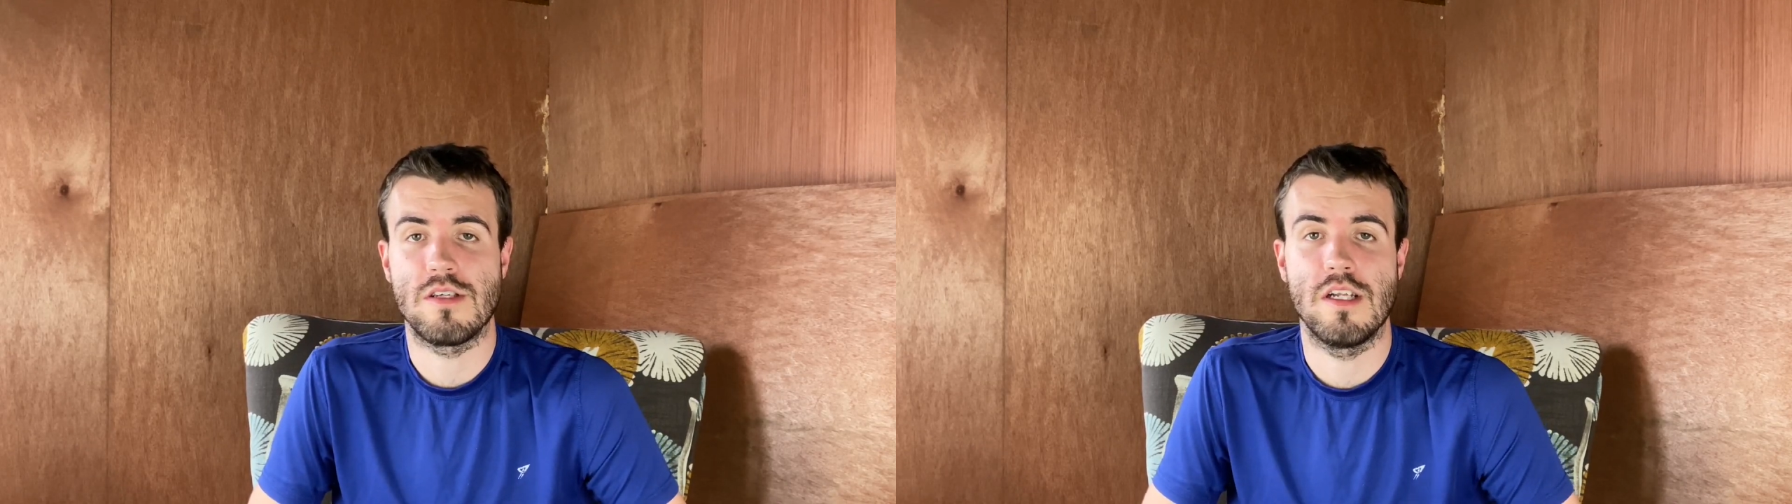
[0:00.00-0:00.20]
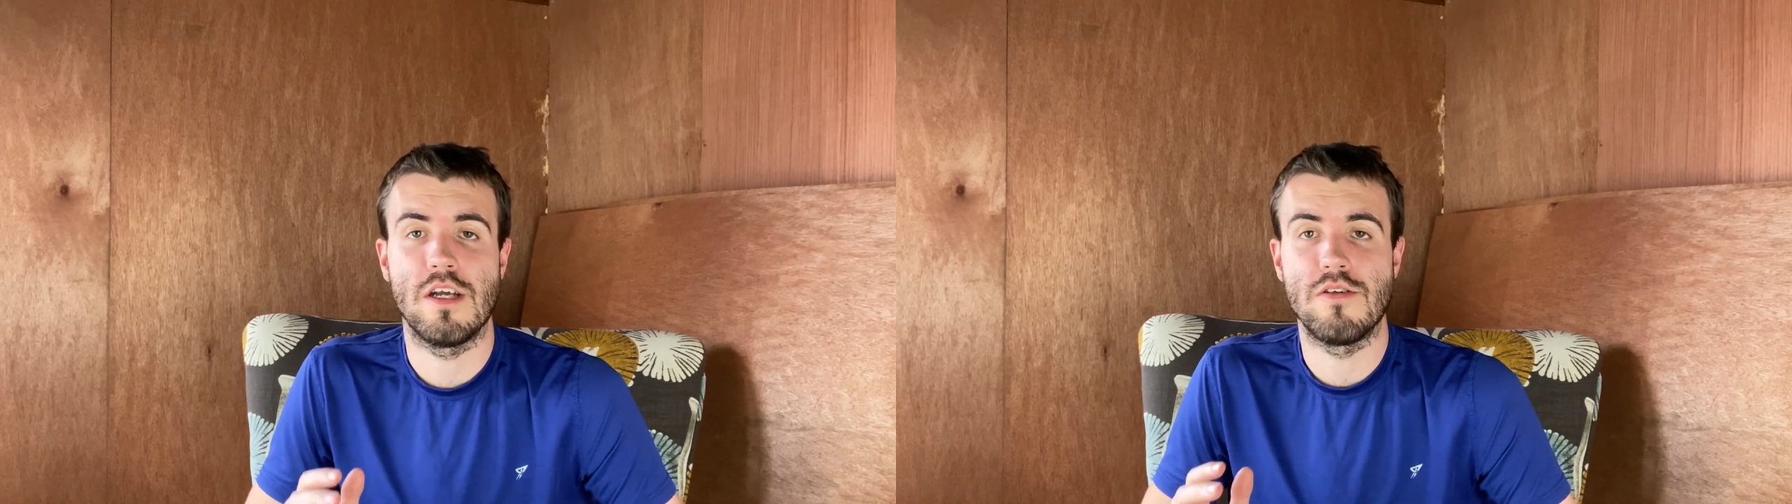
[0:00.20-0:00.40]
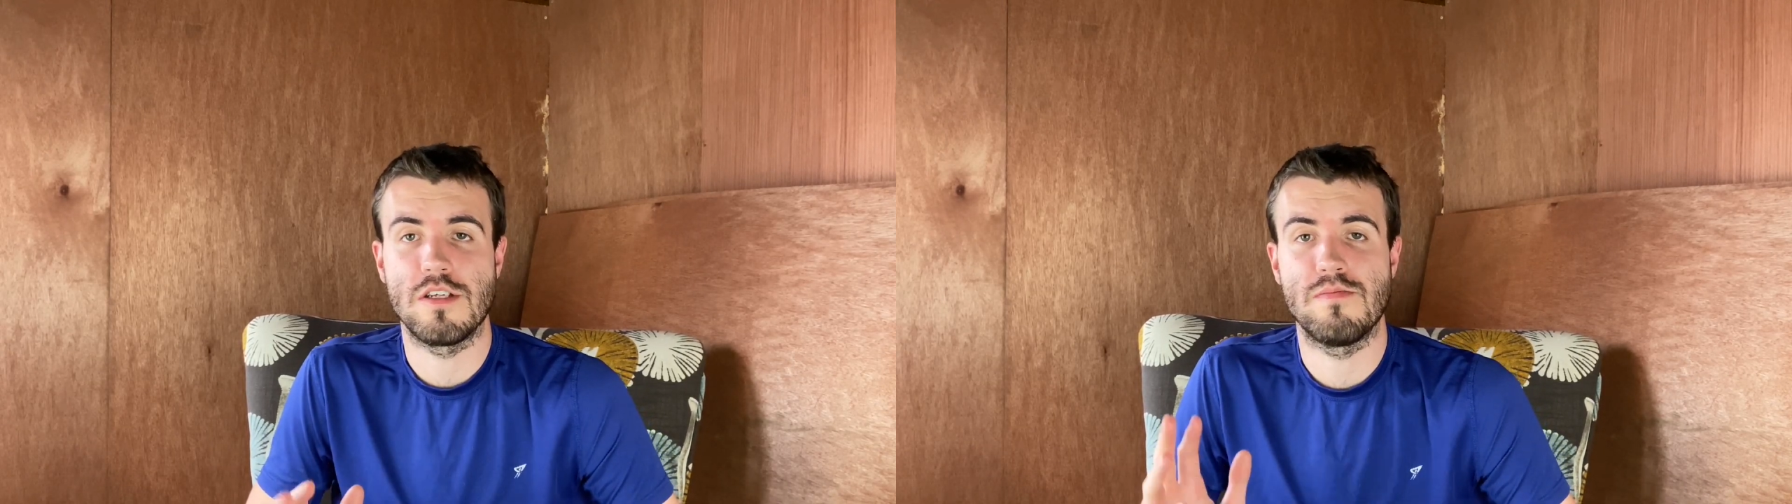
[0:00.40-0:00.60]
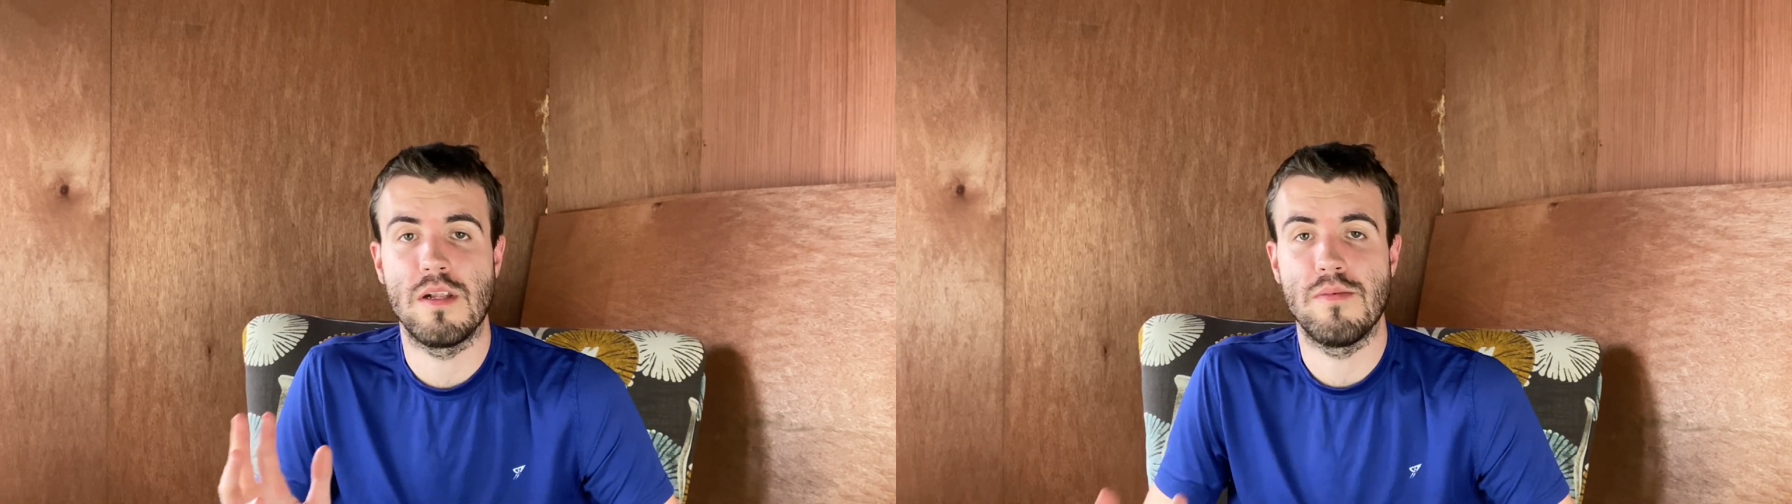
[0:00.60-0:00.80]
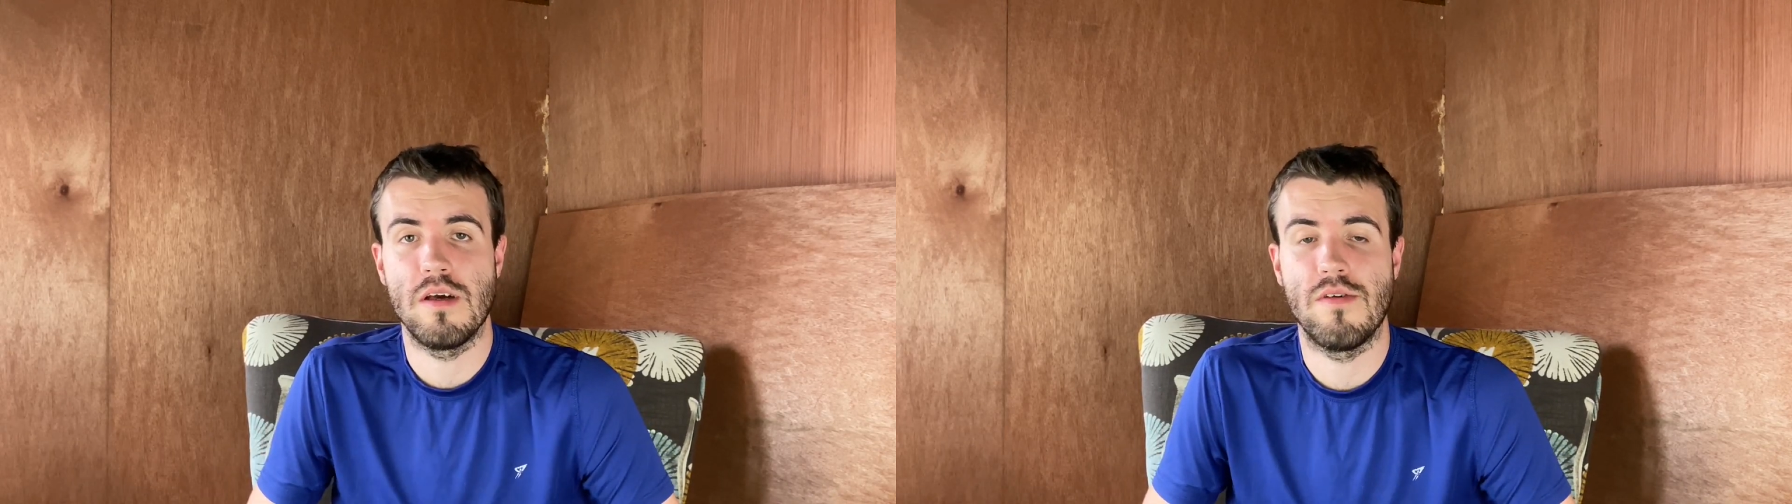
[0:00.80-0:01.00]
I know this has been
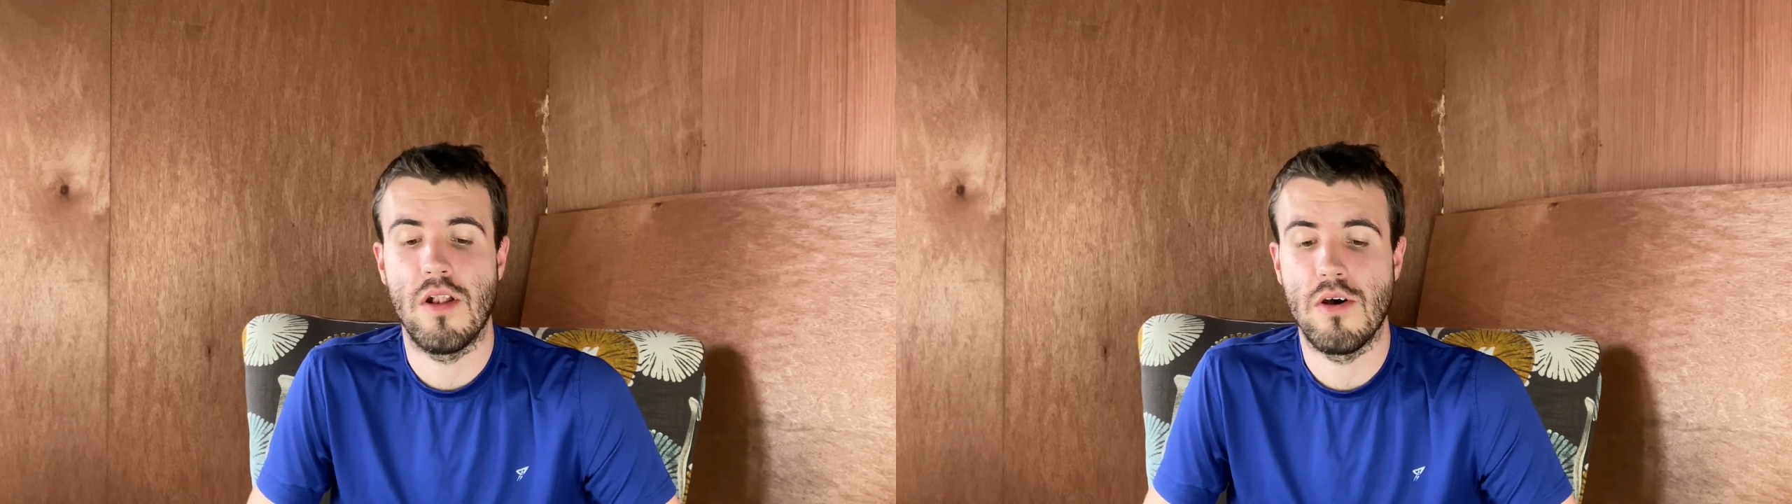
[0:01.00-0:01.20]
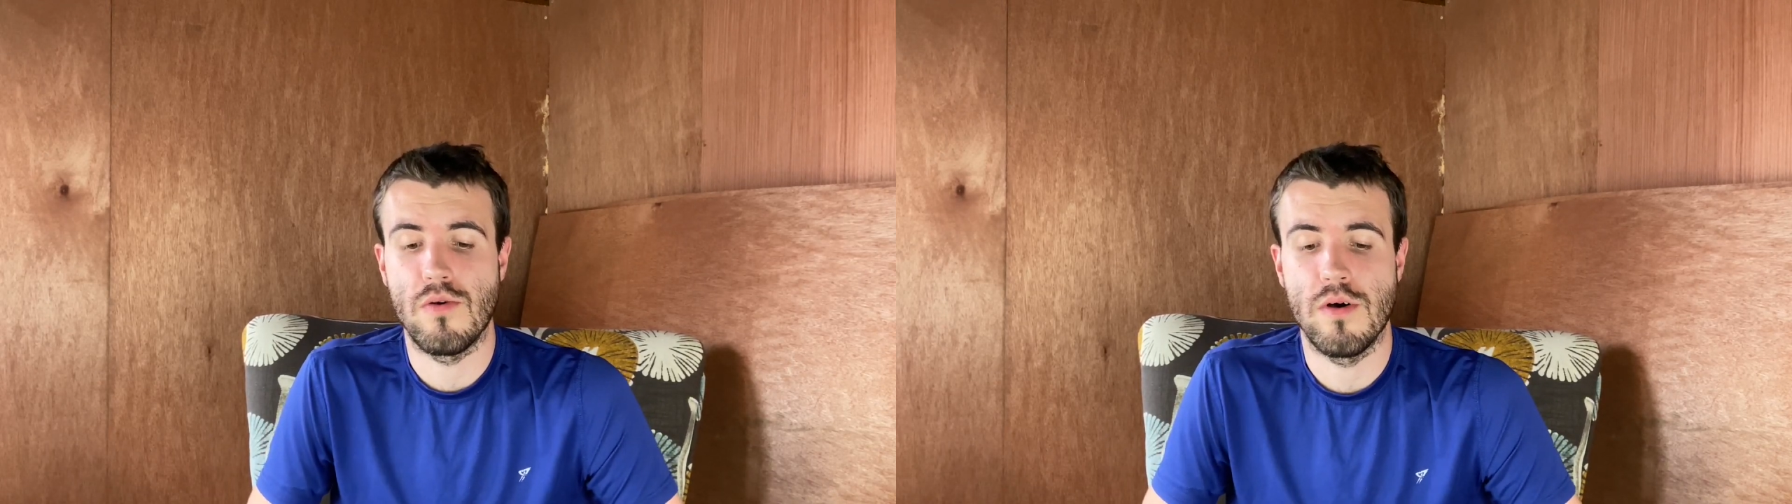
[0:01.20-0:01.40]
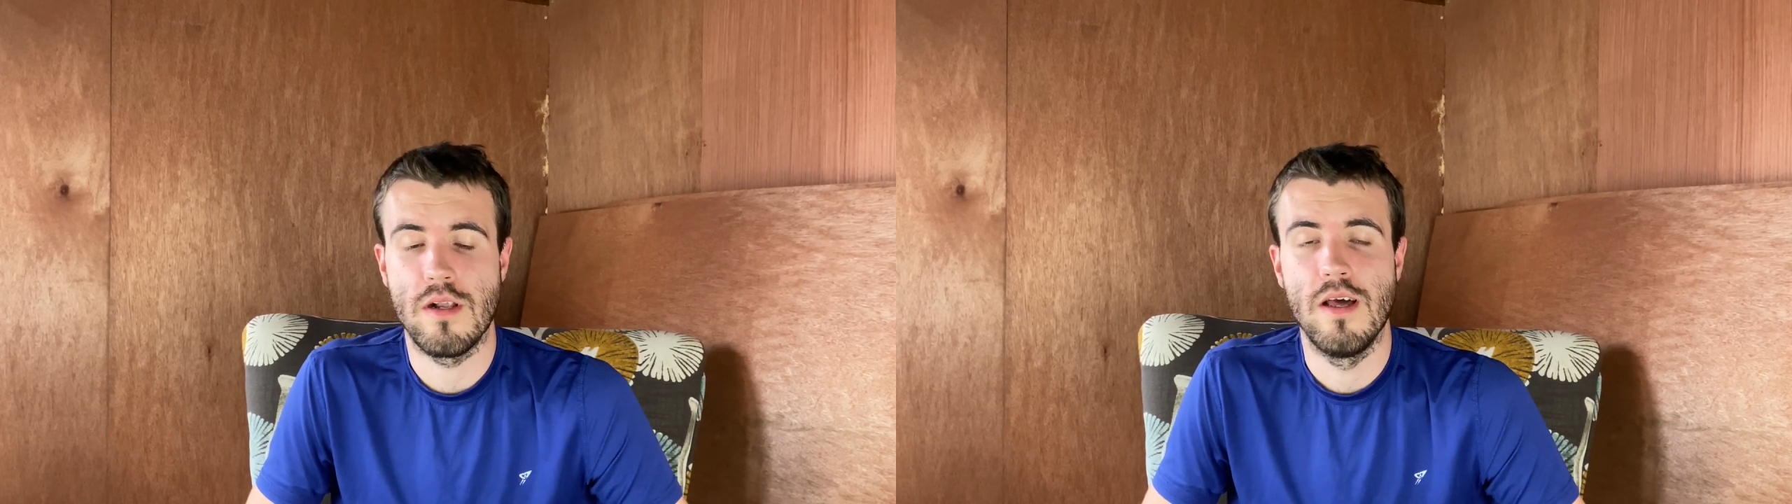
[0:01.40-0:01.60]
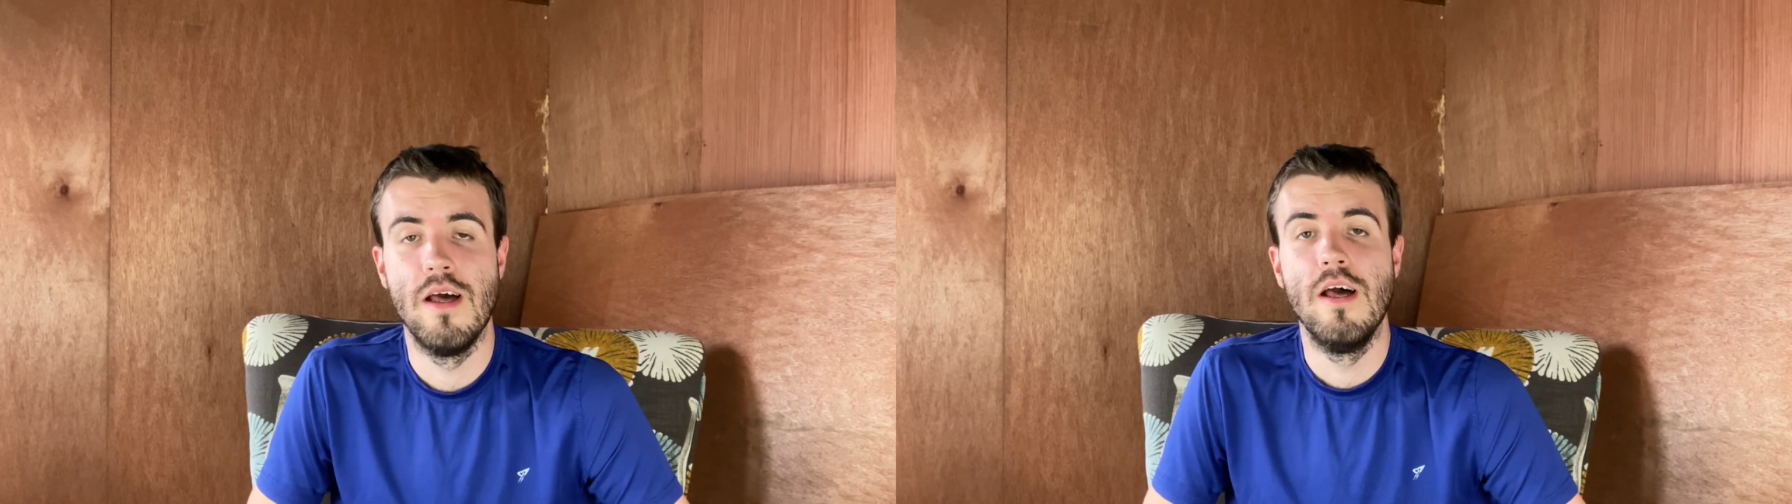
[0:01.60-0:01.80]
a bit of a long one.